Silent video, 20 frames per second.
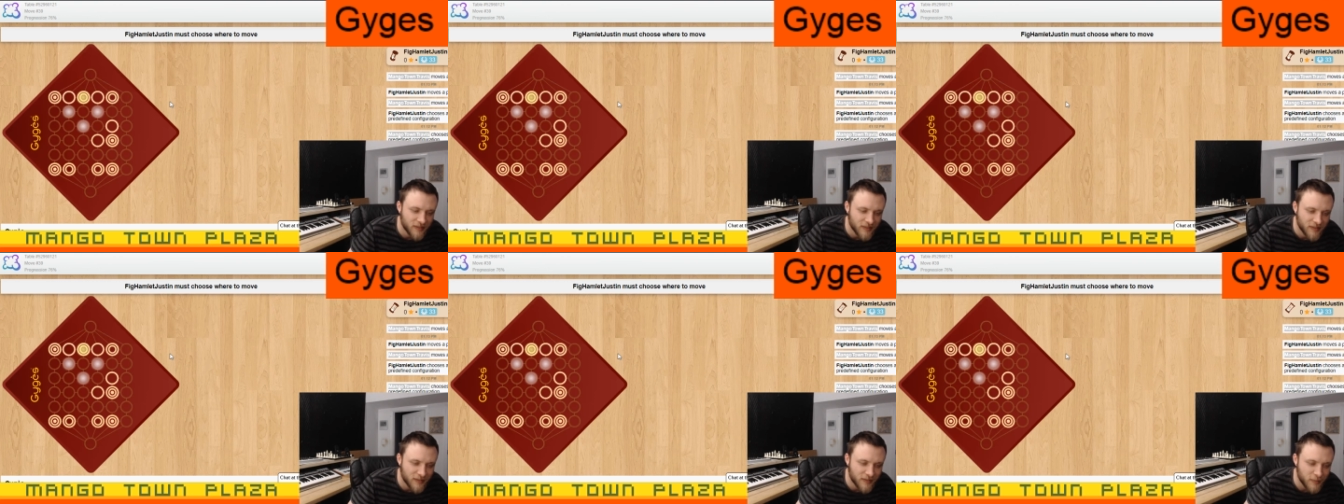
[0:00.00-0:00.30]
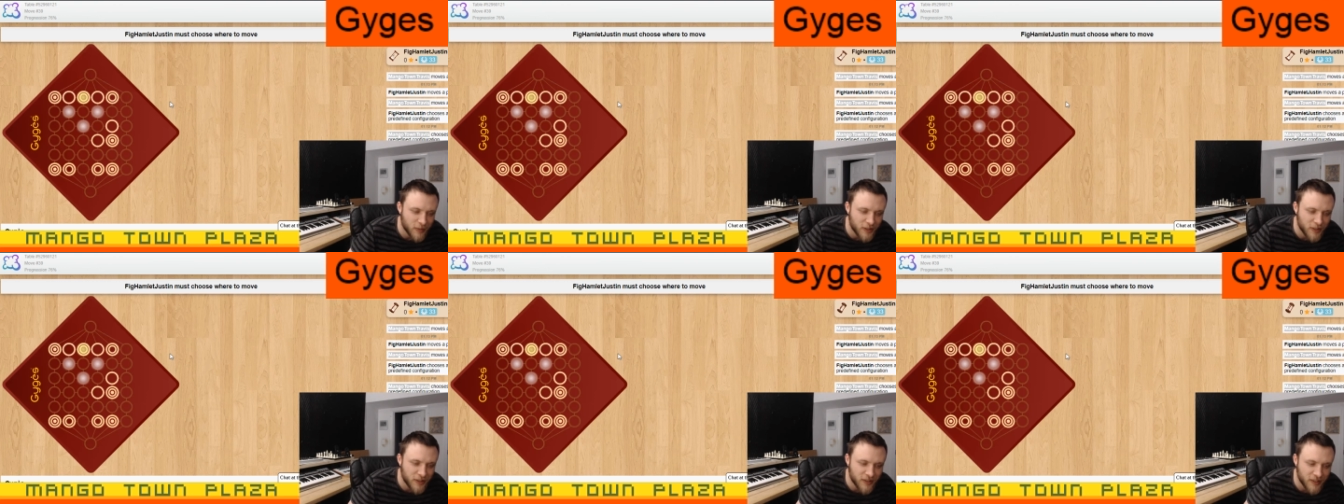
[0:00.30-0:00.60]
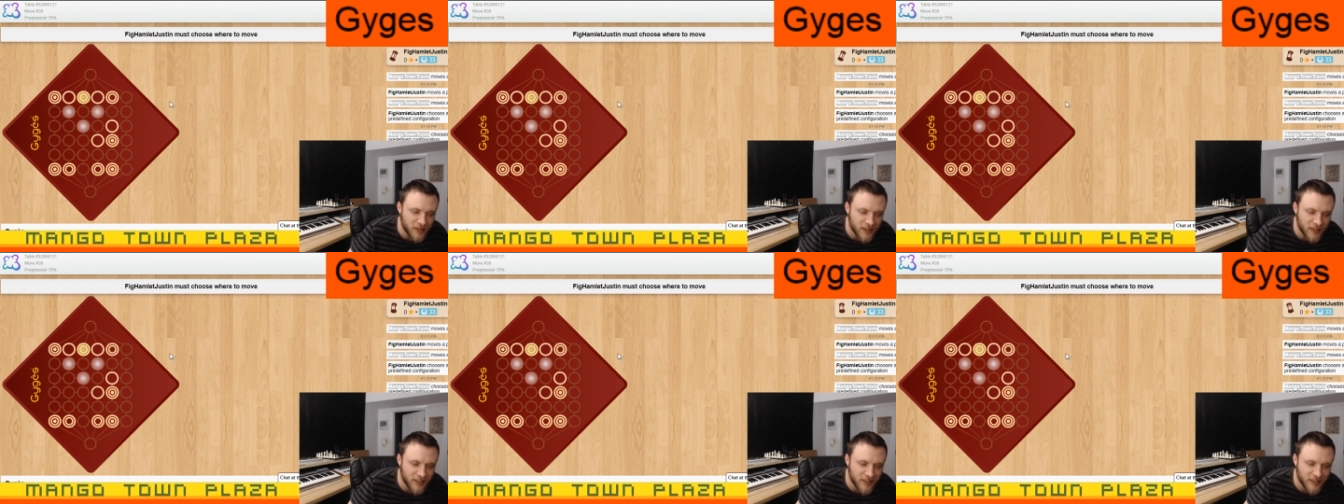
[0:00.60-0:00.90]
but
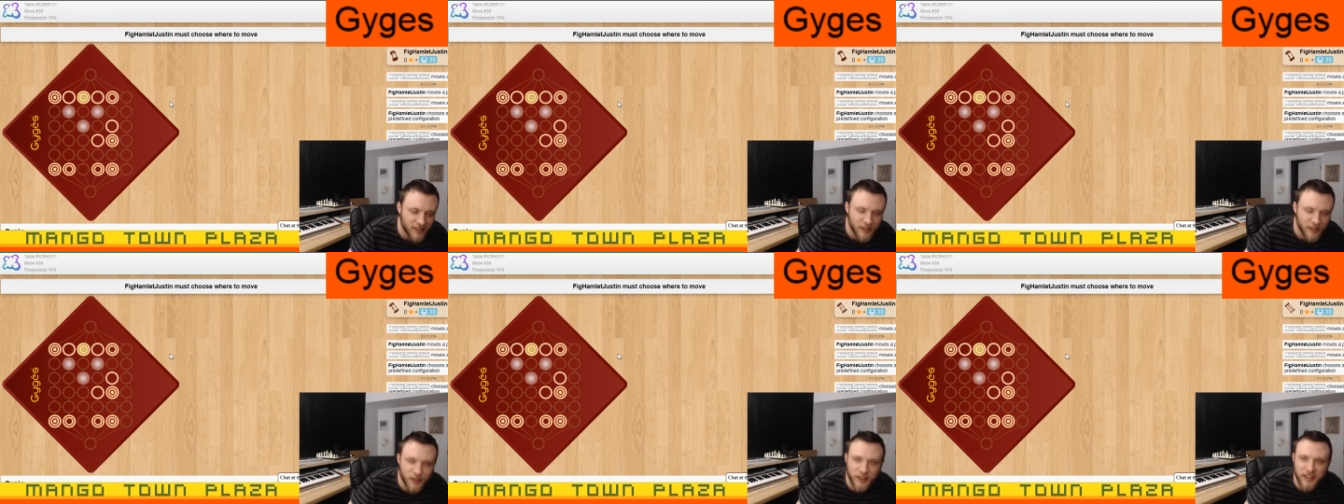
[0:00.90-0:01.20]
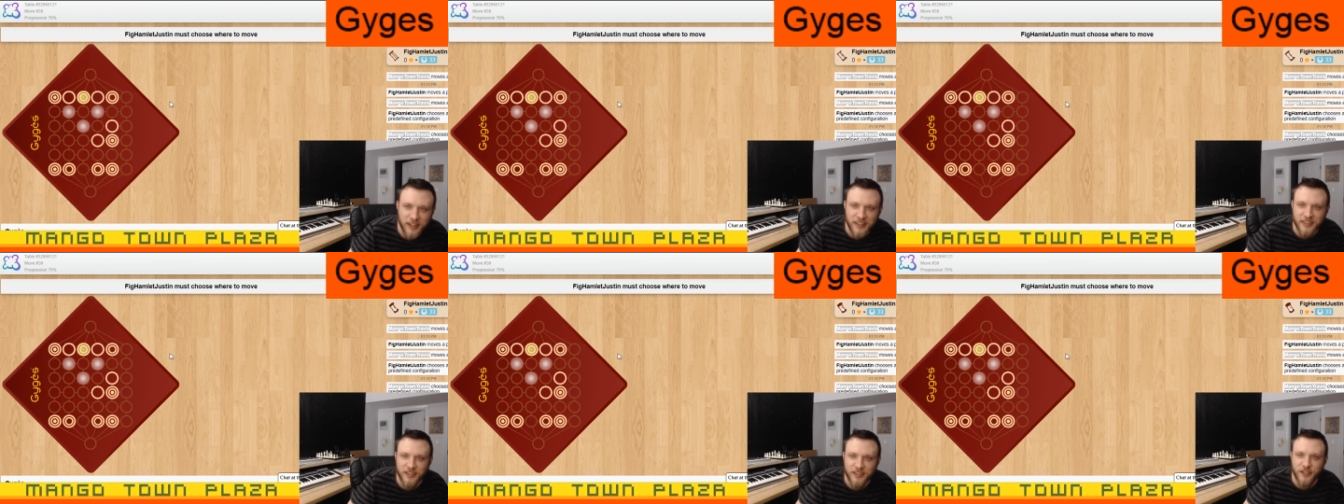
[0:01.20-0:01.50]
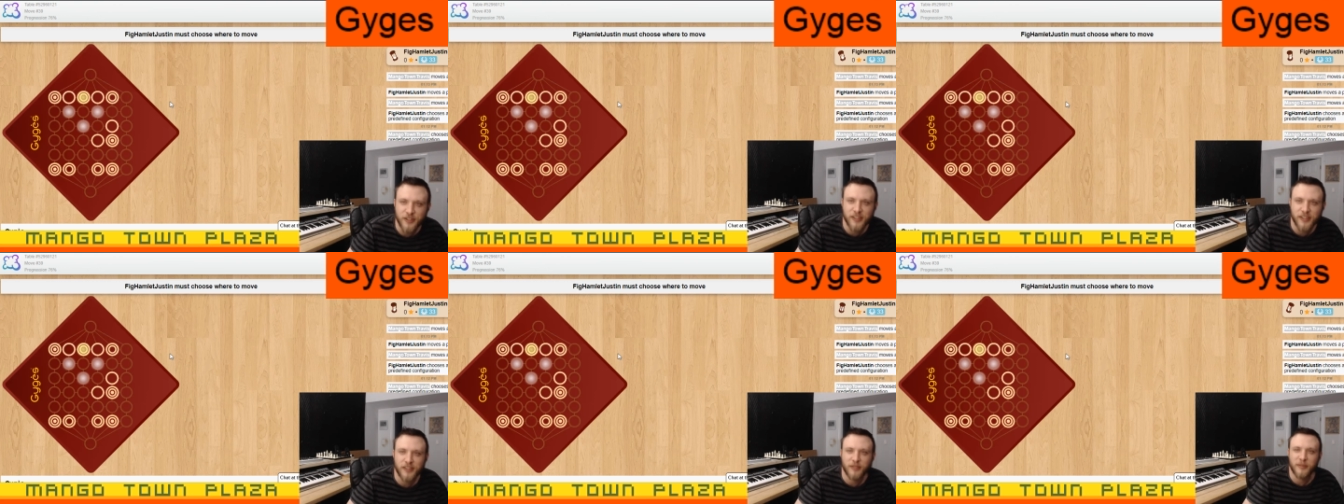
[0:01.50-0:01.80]
the good thing is
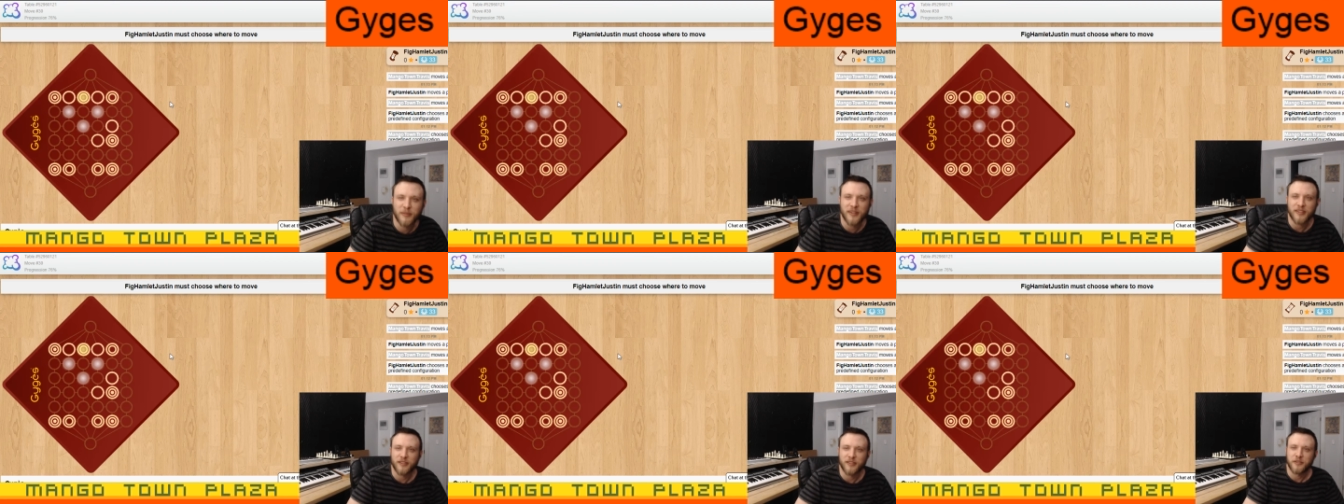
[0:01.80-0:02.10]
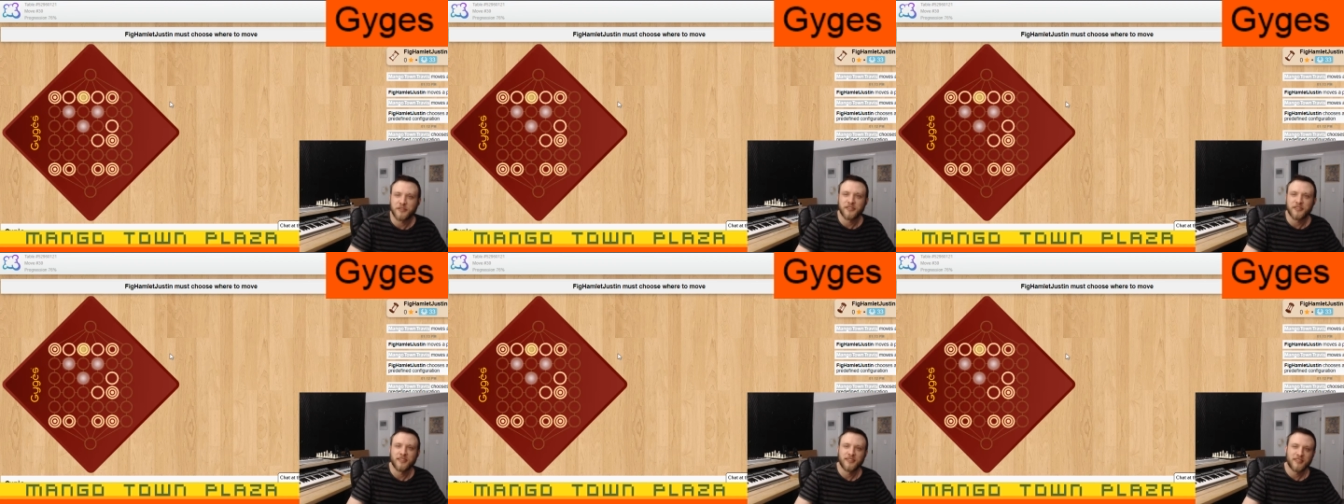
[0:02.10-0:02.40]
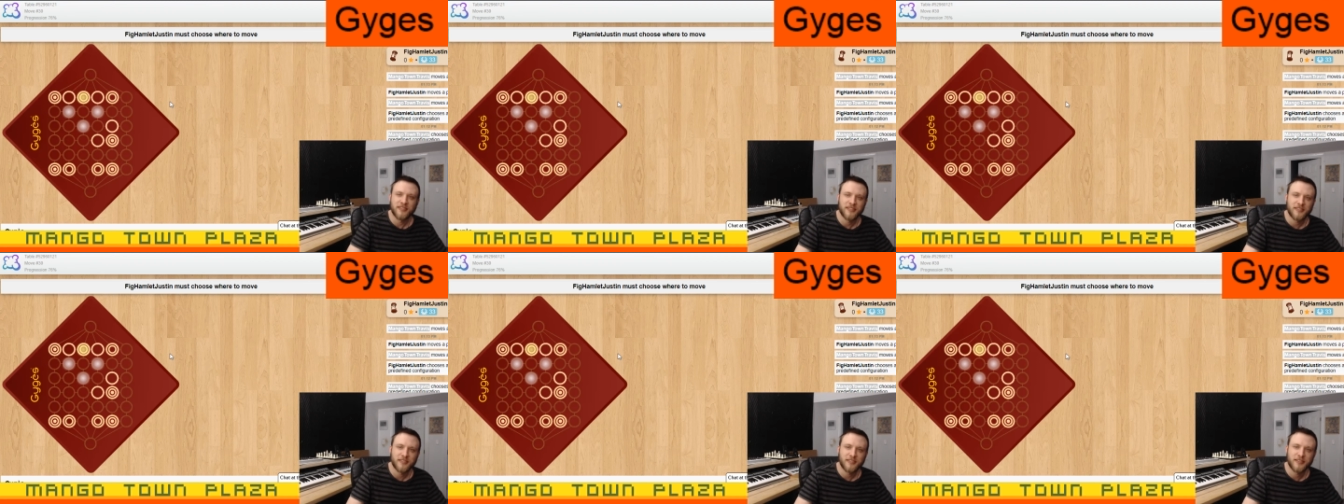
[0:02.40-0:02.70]
you get a little bit closer.
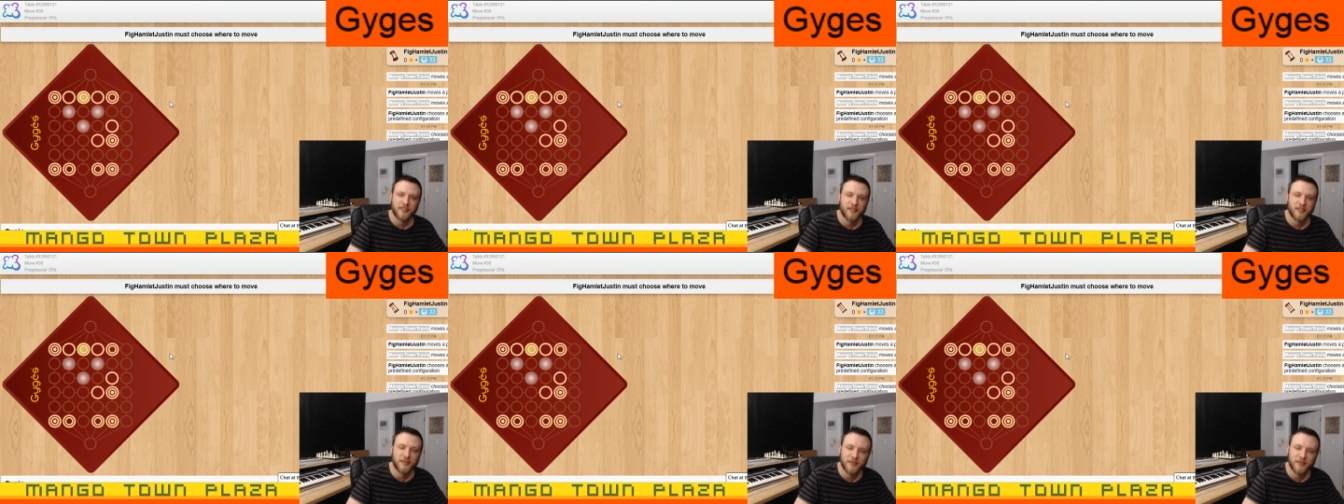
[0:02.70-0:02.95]
So.